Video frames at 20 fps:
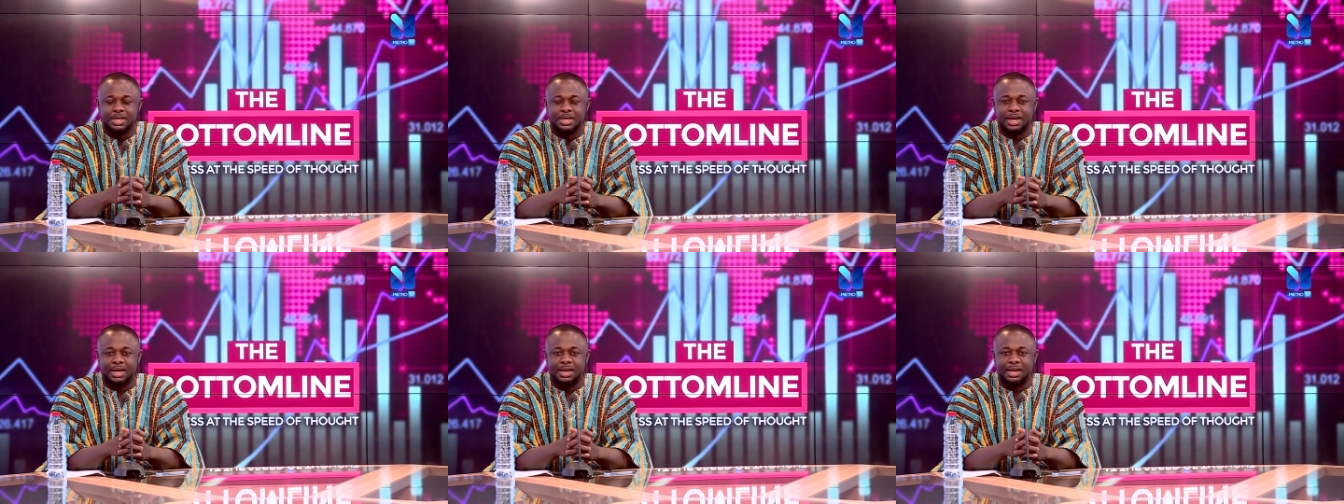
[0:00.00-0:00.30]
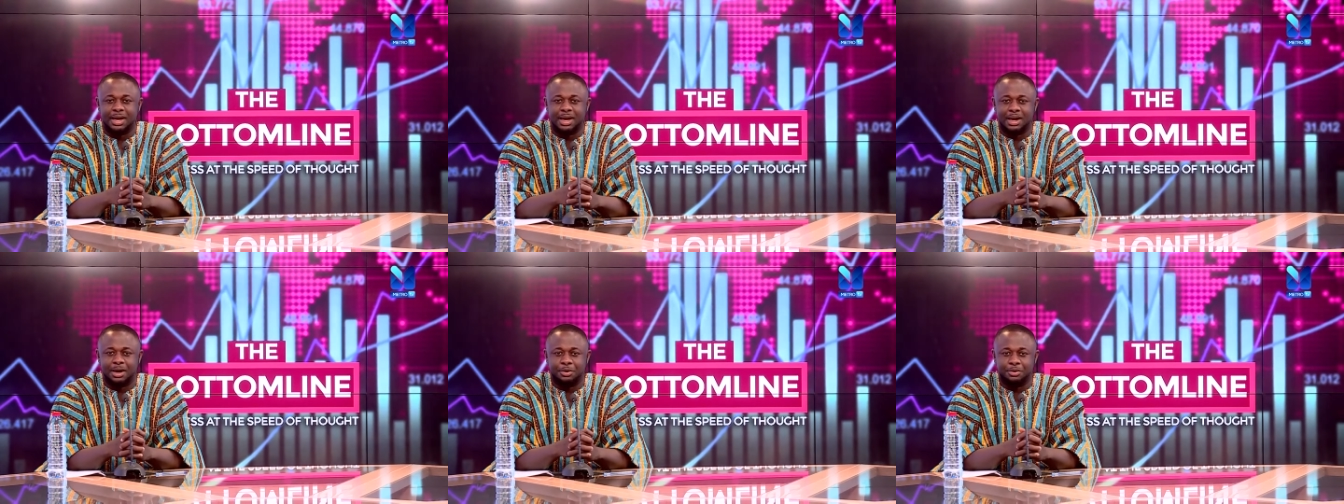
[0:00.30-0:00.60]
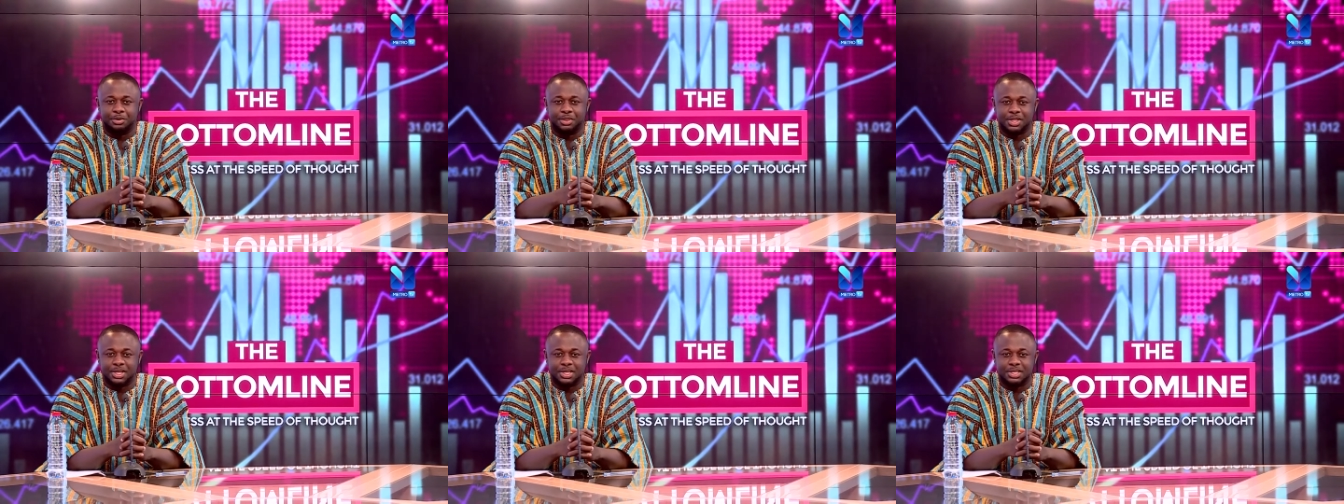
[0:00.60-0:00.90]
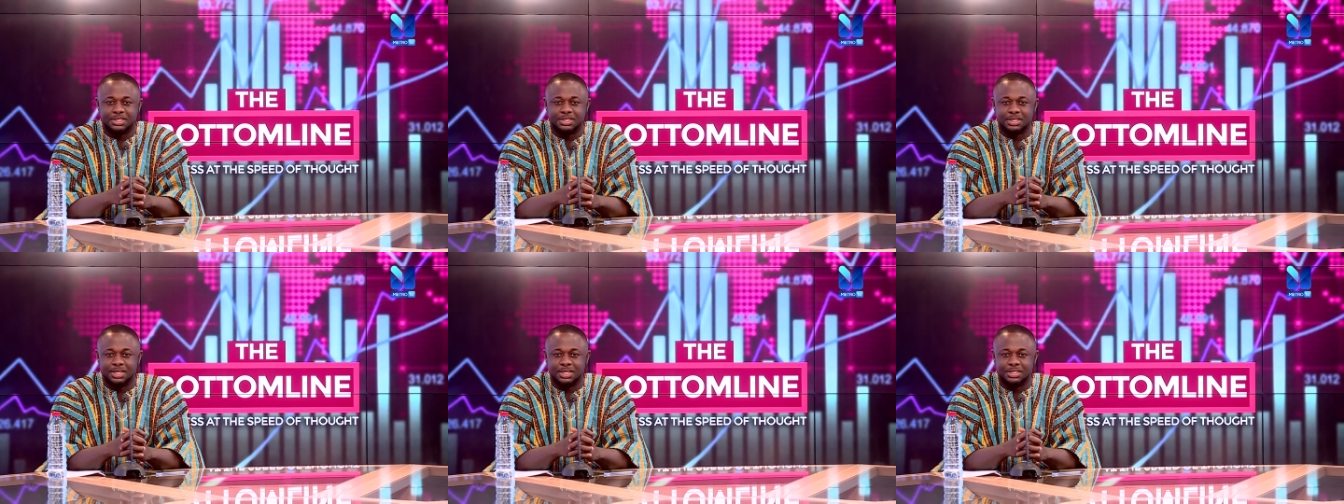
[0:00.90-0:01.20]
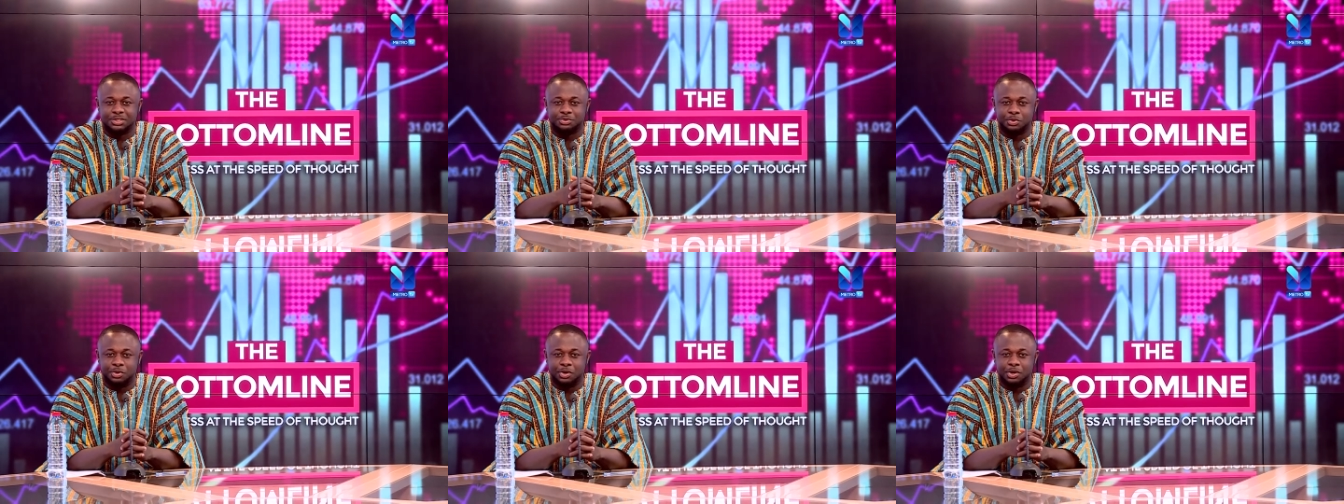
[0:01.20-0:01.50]
and how this
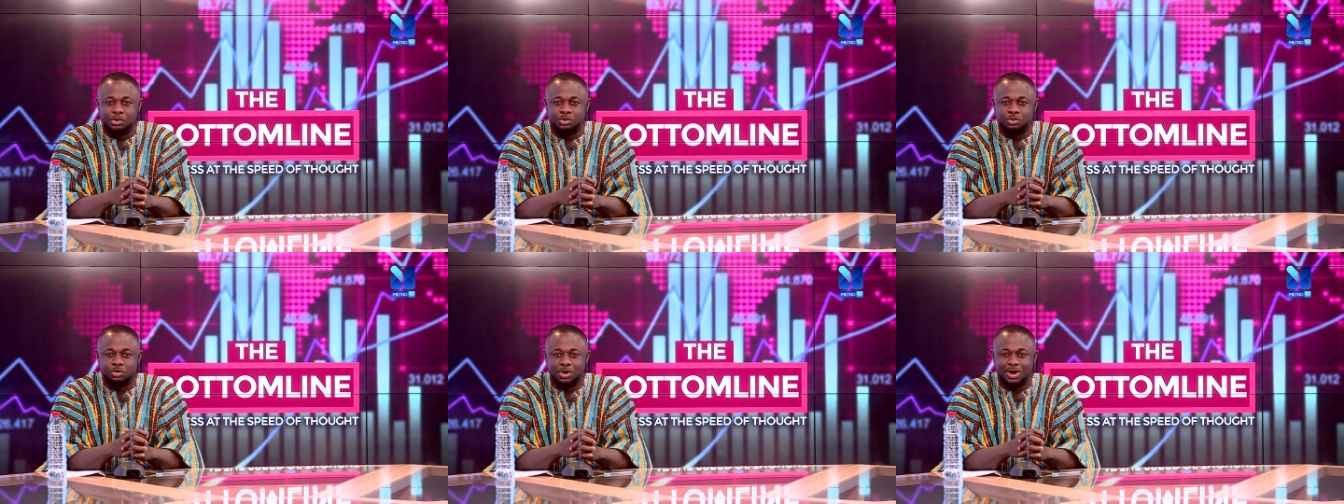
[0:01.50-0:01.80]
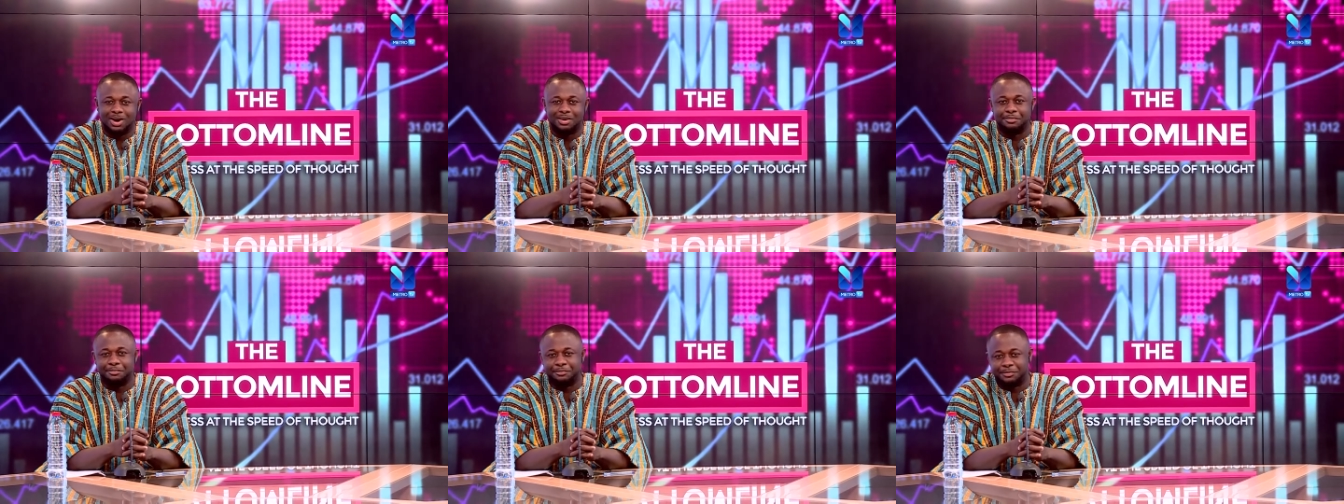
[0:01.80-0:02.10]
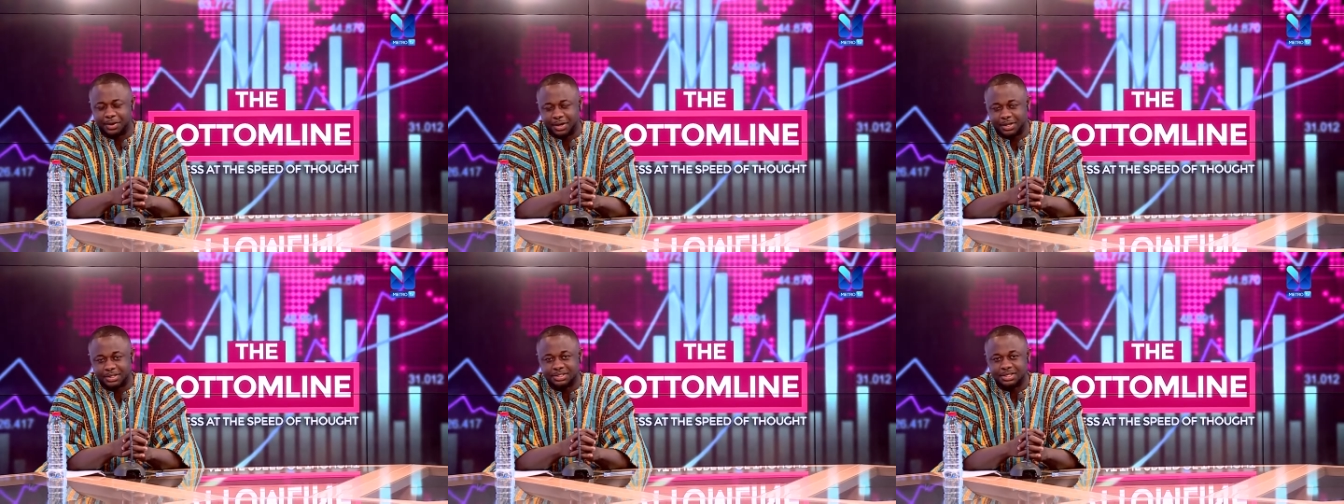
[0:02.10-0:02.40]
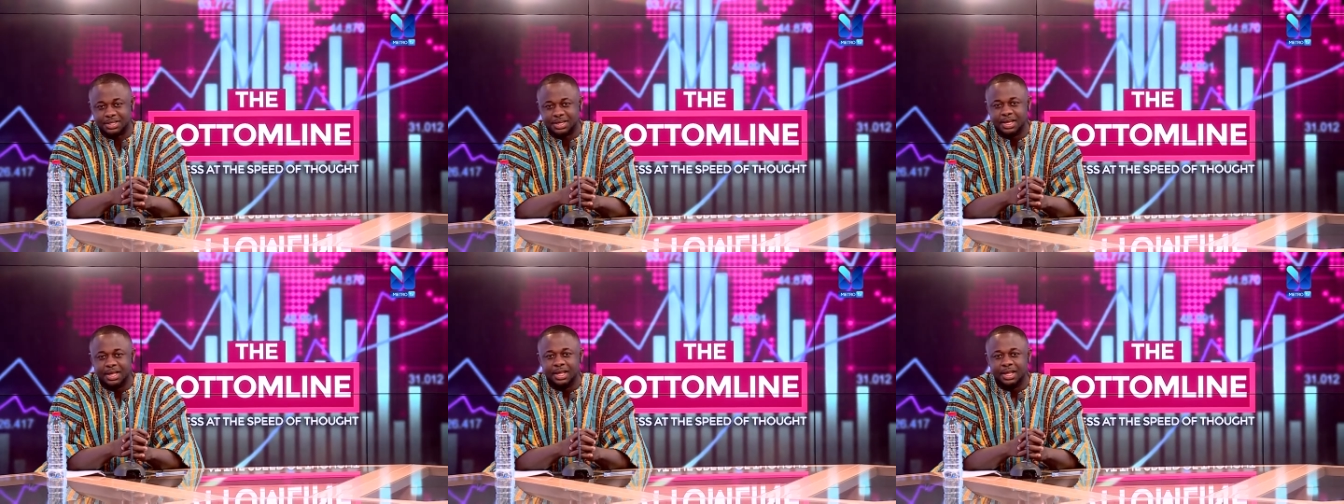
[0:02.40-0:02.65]
is going to affect